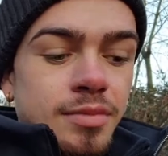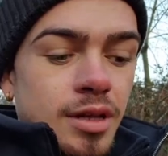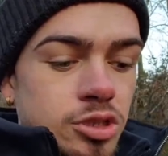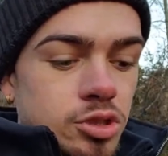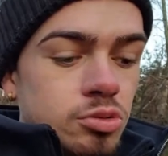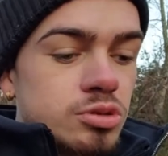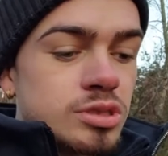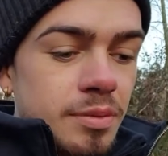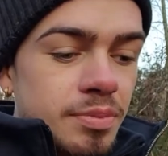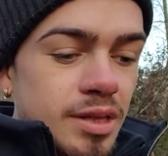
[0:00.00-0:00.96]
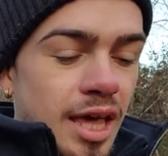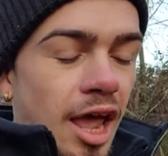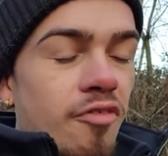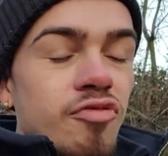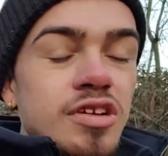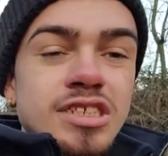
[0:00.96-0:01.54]
Do something
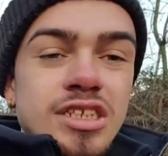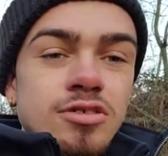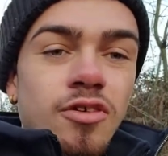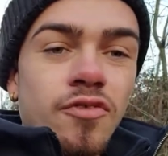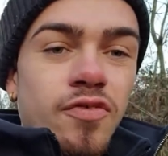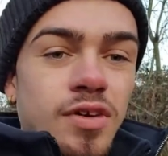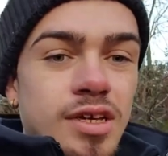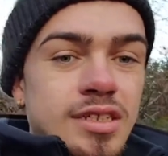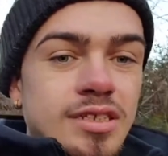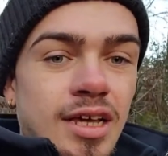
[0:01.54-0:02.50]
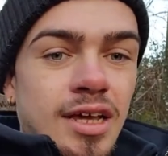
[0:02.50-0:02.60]
every single fucking day.